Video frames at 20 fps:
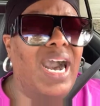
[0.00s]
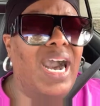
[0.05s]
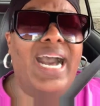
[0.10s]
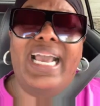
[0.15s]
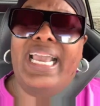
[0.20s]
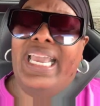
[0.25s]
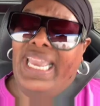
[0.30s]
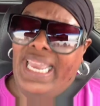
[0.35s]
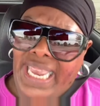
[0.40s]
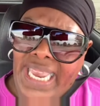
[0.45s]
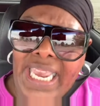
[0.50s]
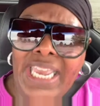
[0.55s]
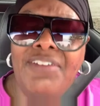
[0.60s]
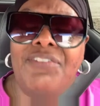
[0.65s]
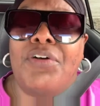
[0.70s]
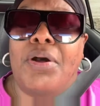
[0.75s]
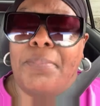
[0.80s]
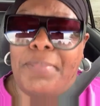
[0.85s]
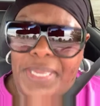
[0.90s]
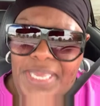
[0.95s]
A
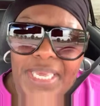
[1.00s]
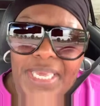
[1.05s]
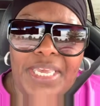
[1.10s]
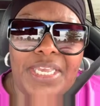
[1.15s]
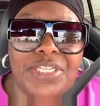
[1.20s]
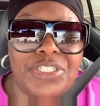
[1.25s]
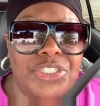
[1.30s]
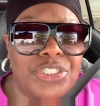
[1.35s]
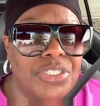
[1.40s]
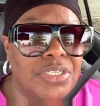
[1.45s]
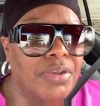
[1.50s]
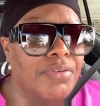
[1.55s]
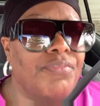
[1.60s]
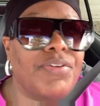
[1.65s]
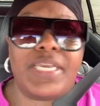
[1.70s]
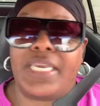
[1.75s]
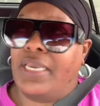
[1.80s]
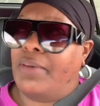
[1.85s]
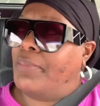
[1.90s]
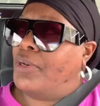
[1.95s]
evil bitch.
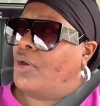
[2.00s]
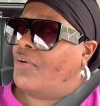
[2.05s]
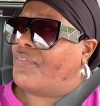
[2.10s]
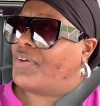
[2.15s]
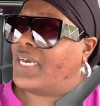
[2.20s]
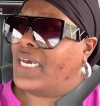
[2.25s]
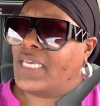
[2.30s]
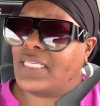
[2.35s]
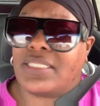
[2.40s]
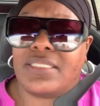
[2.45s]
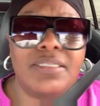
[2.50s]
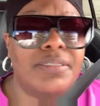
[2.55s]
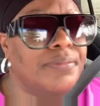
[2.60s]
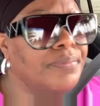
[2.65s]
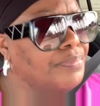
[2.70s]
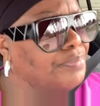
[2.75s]
Forgive me, Lord, for cussing.